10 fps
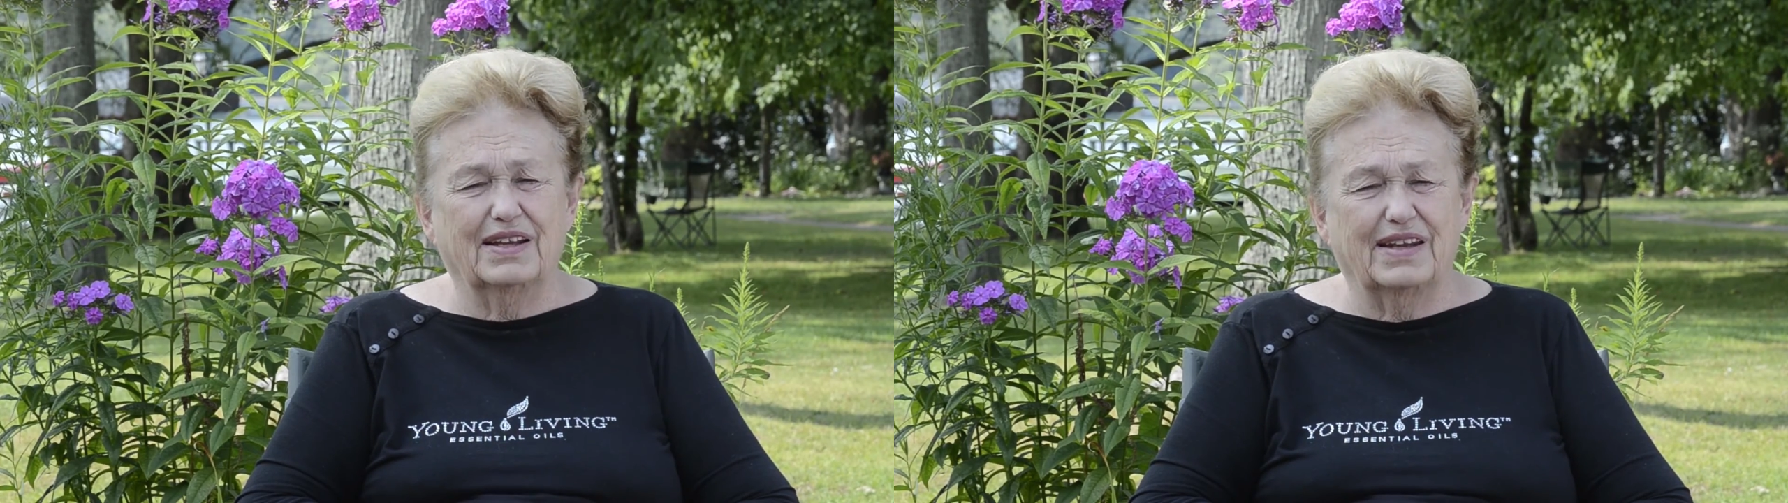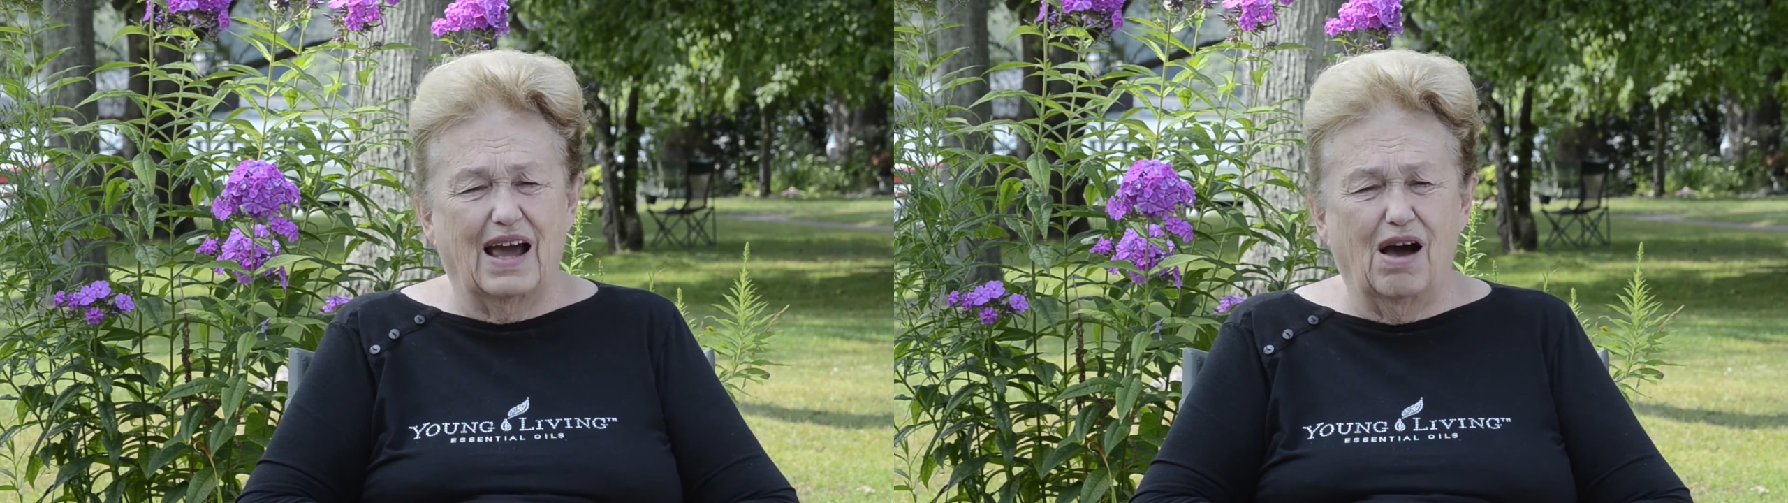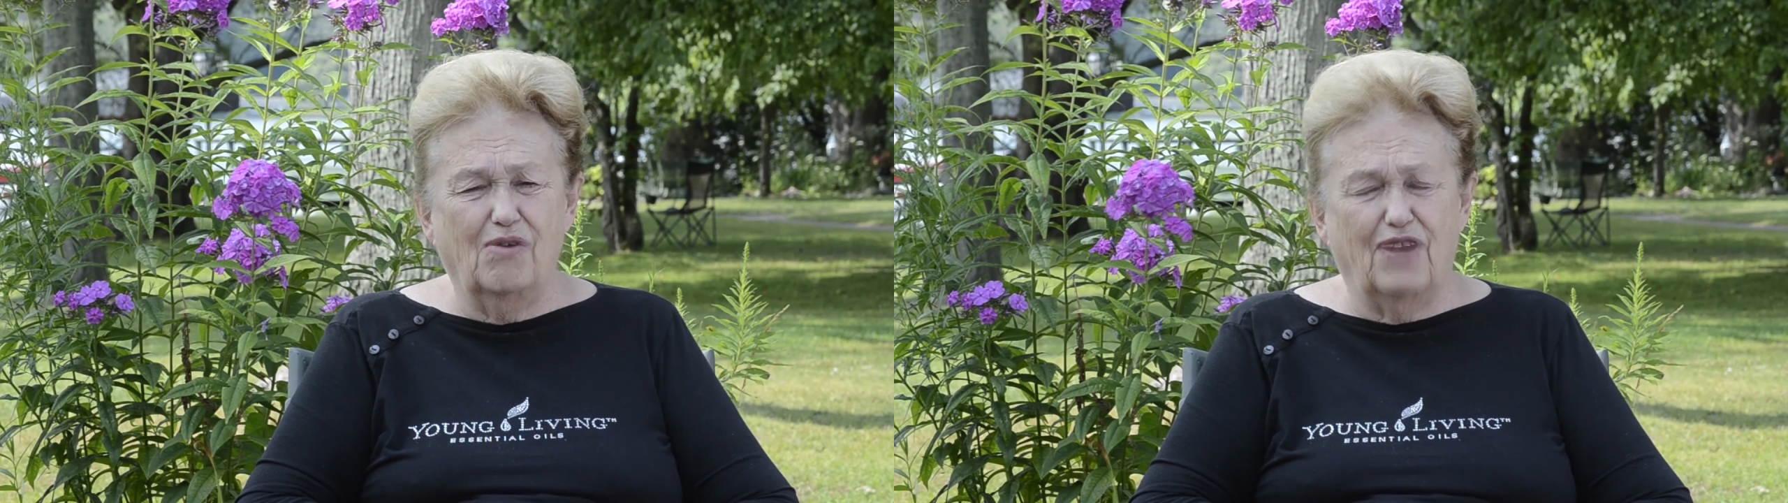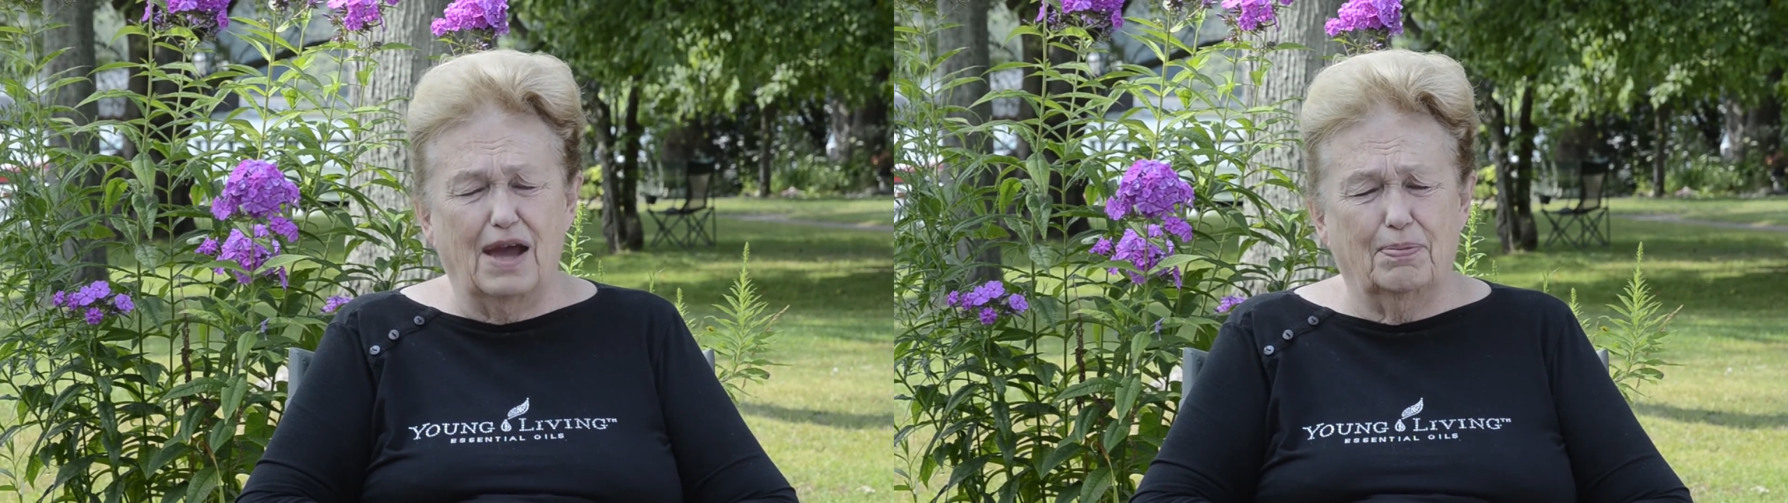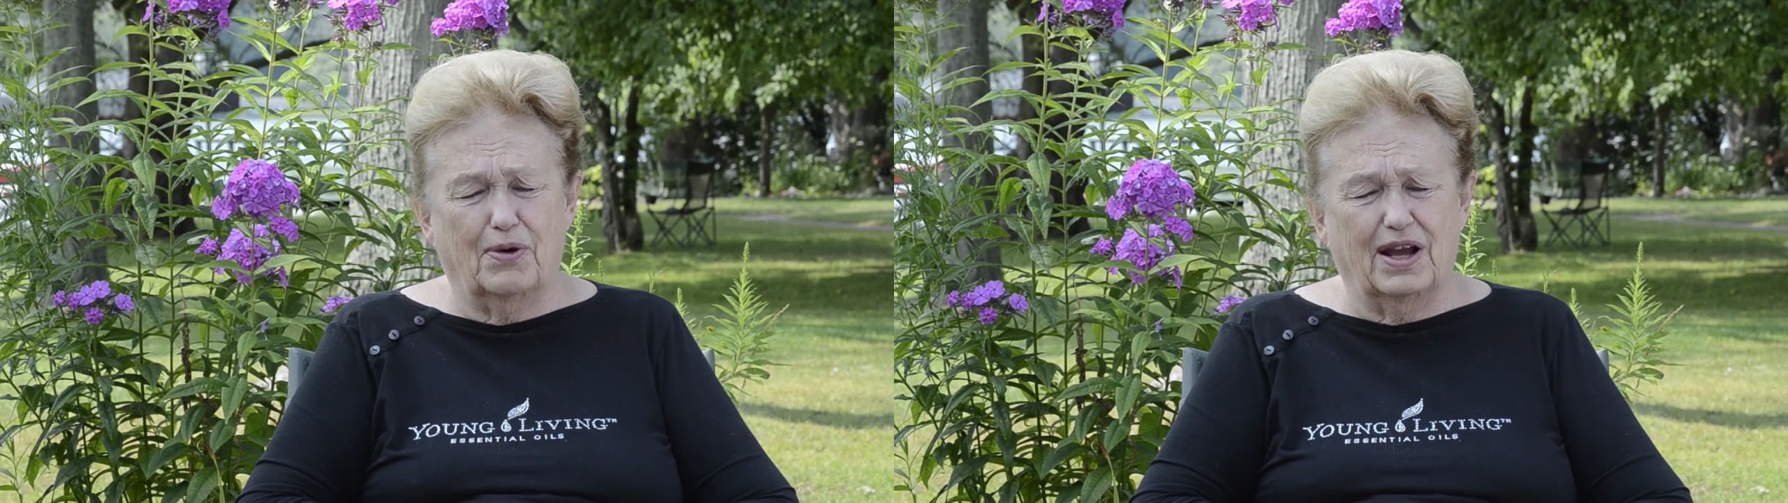now
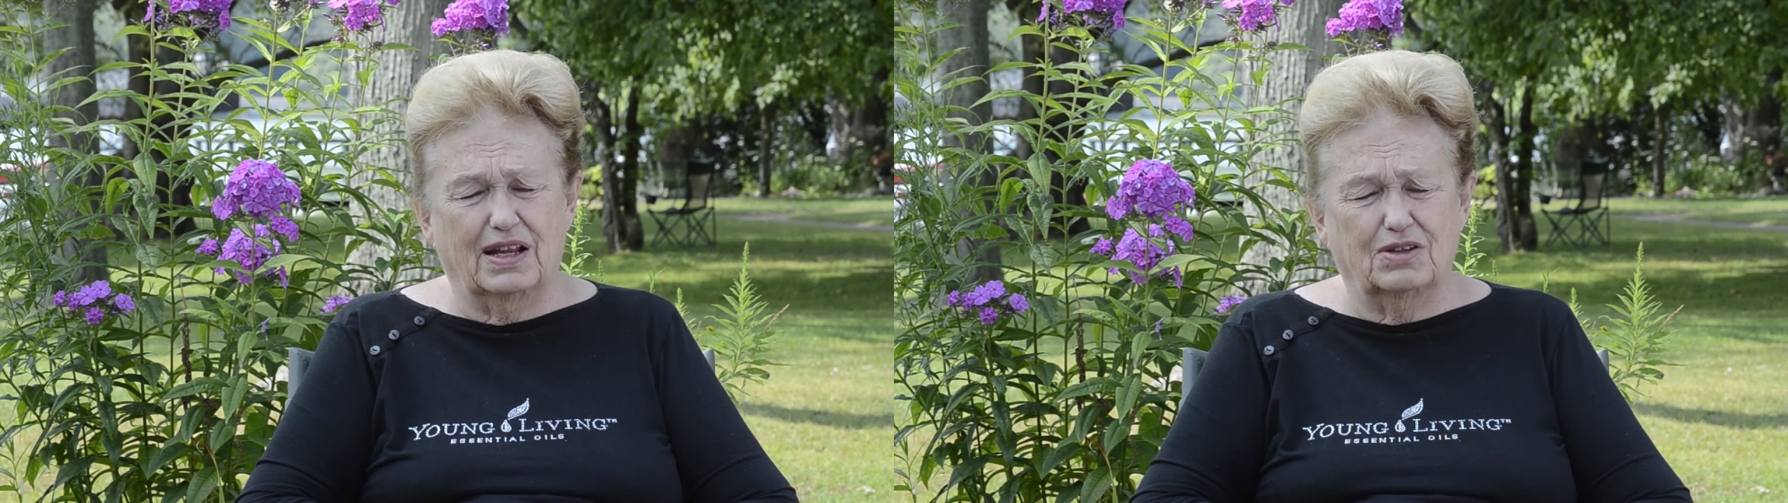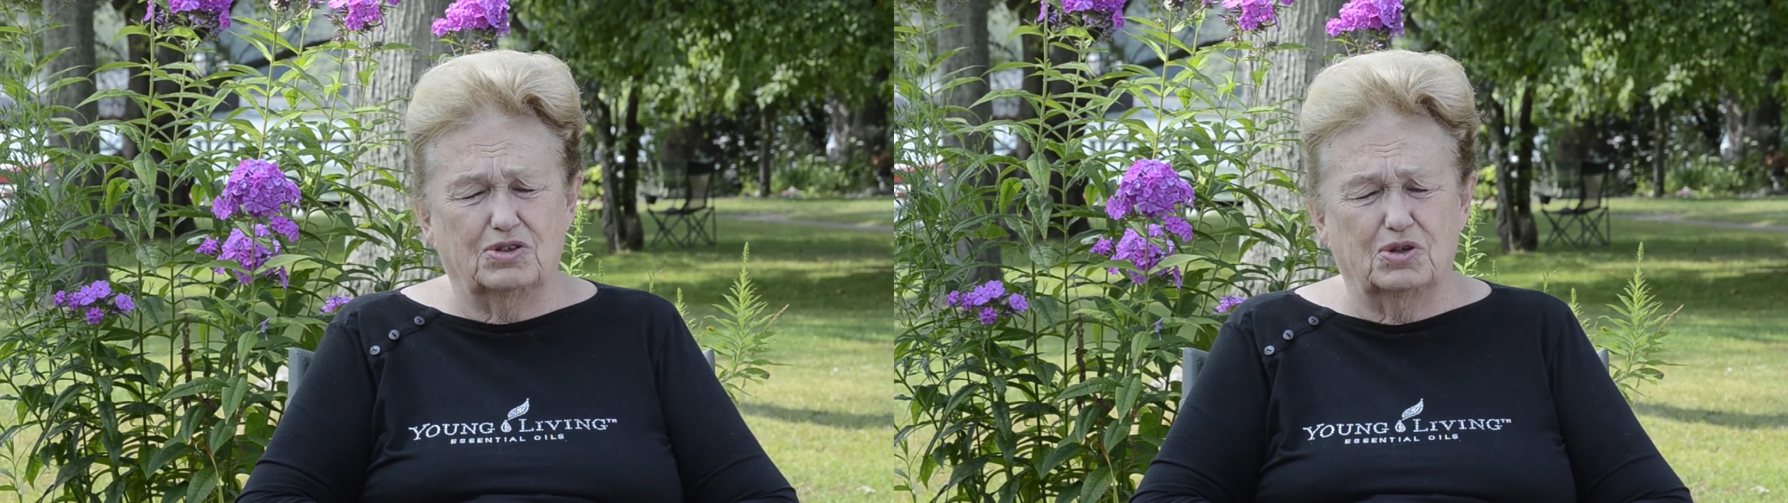vibrated